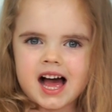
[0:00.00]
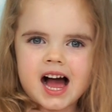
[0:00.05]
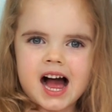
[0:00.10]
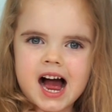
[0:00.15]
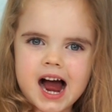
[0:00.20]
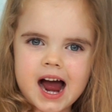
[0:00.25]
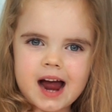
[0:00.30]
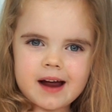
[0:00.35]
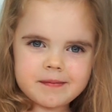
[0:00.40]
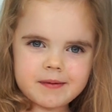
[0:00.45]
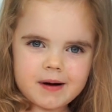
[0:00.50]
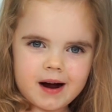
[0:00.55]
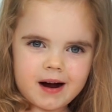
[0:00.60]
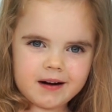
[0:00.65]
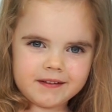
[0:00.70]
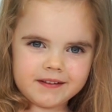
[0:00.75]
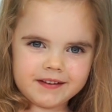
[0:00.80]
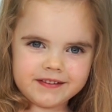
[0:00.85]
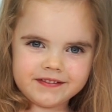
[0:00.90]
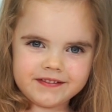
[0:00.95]
Hi
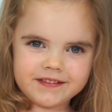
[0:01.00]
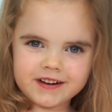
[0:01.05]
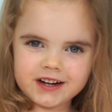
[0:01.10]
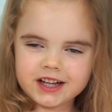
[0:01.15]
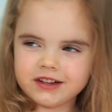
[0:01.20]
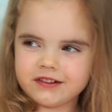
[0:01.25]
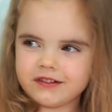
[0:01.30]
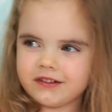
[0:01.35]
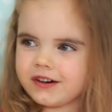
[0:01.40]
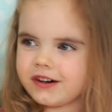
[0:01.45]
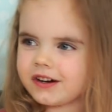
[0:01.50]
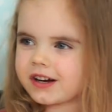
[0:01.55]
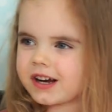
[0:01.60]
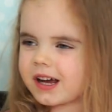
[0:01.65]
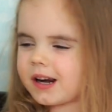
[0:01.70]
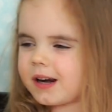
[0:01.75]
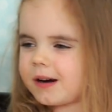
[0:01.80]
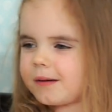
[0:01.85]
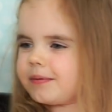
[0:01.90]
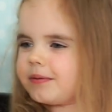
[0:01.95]
Bobby Friends, we're
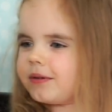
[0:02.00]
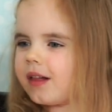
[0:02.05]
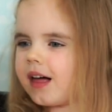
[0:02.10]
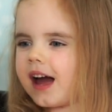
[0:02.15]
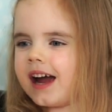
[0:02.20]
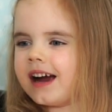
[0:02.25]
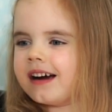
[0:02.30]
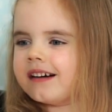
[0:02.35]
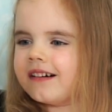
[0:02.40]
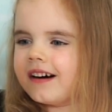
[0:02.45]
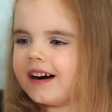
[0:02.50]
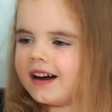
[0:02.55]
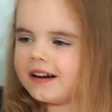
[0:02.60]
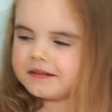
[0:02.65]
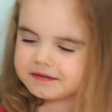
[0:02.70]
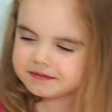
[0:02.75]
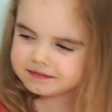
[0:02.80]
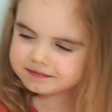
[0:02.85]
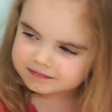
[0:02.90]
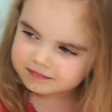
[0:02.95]
going to play
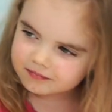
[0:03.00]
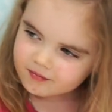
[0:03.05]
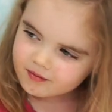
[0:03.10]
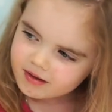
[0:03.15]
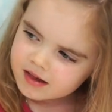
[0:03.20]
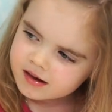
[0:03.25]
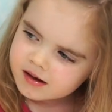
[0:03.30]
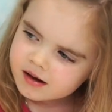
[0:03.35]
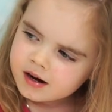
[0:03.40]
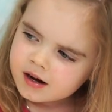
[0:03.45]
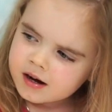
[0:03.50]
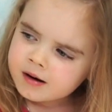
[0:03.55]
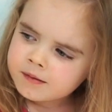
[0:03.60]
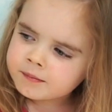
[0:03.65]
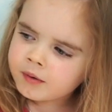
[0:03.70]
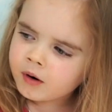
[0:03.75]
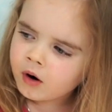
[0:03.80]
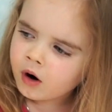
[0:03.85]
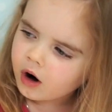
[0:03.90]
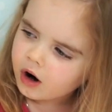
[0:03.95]
with
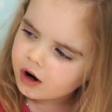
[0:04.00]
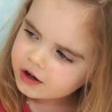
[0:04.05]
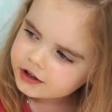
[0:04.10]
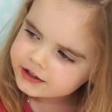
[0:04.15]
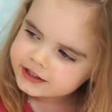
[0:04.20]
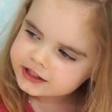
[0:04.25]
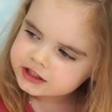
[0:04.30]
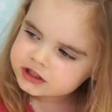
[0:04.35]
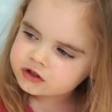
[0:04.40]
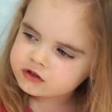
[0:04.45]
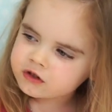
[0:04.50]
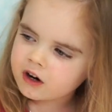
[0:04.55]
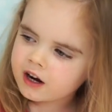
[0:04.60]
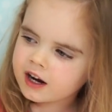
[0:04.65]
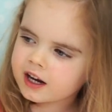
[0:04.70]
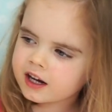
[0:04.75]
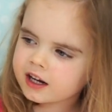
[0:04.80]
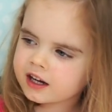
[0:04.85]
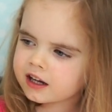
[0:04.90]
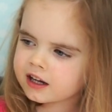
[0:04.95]
Party
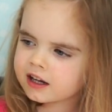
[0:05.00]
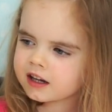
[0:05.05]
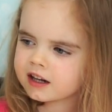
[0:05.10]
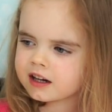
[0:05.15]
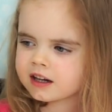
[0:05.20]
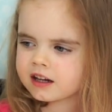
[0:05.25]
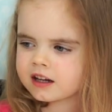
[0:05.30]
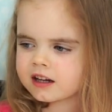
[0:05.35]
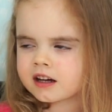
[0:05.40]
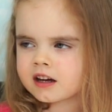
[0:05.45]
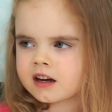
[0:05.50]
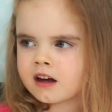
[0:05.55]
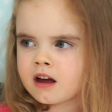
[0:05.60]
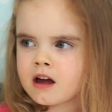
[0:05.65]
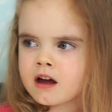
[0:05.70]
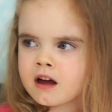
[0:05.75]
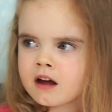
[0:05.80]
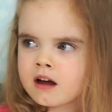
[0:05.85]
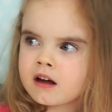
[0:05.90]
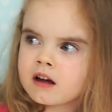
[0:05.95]
Trained
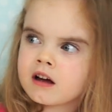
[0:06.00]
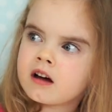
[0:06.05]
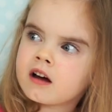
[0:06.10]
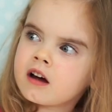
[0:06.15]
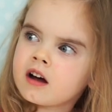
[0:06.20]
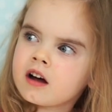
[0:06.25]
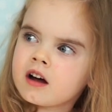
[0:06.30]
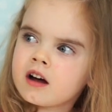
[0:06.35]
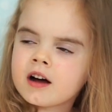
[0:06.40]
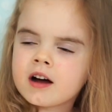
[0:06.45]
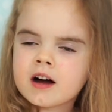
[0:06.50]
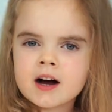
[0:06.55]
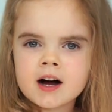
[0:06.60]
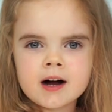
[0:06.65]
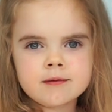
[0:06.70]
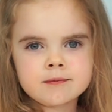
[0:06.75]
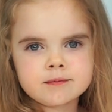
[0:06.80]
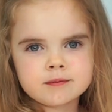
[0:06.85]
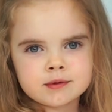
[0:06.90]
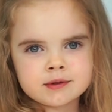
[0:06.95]

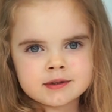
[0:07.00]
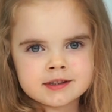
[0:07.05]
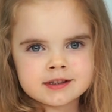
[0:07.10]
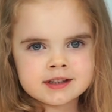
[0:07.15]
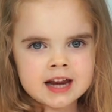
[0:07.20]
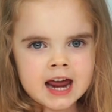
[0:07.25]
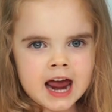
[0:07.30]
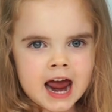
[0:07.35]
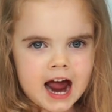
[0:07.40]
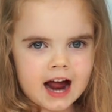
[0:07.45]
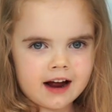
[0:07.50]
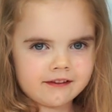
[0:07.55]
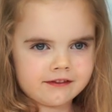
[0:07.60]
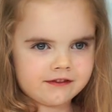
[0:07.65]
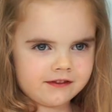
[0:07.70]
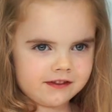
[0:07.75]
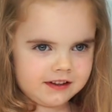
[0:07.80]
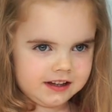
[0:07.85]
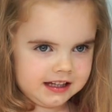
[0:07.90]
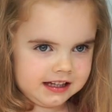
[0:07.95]
uh,
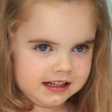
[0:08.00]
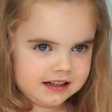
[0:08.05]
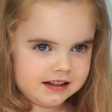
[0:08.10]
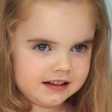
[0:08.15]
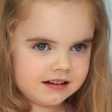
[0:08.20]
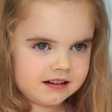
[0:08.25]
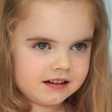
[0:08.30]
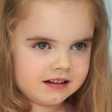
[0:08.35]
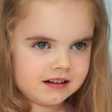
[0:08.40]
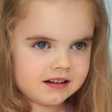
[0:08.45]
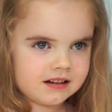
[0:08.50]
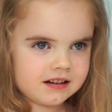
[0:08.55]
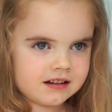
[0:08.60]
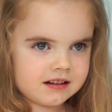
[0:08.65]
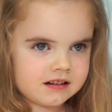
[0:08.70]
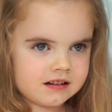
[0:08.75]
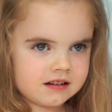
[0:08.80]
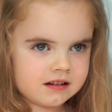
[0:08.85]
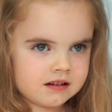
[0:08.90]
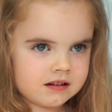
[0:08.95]
Taffy.
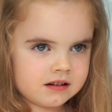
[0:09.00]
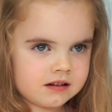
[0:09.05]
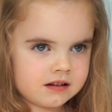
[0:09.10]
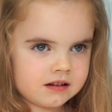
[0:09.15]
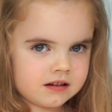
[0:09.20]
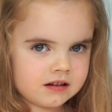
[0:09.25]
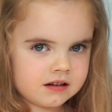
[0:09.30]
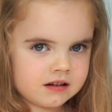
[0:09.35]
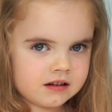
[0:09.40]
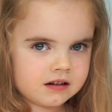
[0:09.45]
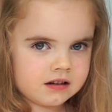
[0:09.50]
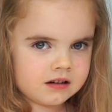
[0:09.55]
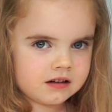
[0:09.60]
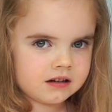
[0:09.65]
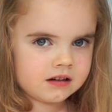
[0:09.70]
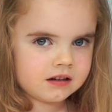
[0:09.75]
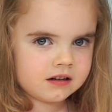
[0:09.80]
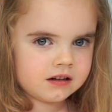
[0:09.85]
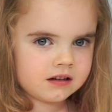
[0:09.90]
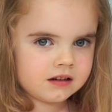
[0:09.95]
And
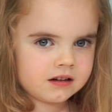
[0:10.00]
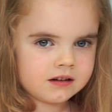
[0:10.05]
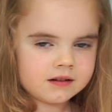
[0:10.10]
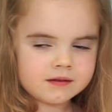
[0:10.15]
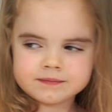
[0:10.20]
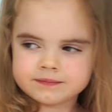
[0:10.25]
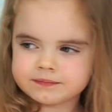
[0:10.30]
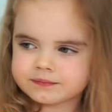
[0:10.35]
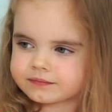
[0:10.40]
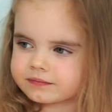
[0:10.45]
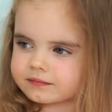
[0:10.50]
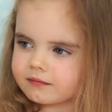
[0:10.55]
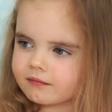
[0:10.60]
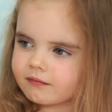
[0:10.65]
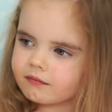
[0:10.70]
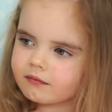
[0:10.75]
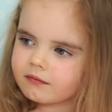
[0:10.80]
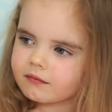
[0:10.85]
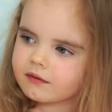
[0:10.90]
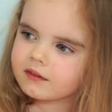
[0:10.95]
what does this set
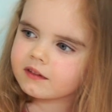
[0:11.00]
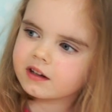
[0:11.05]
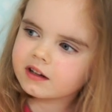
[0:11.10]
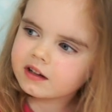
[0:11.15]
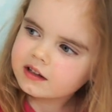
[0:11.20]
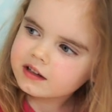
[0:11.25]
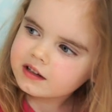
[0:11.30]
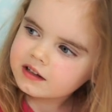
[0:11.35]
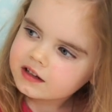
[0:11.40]
include?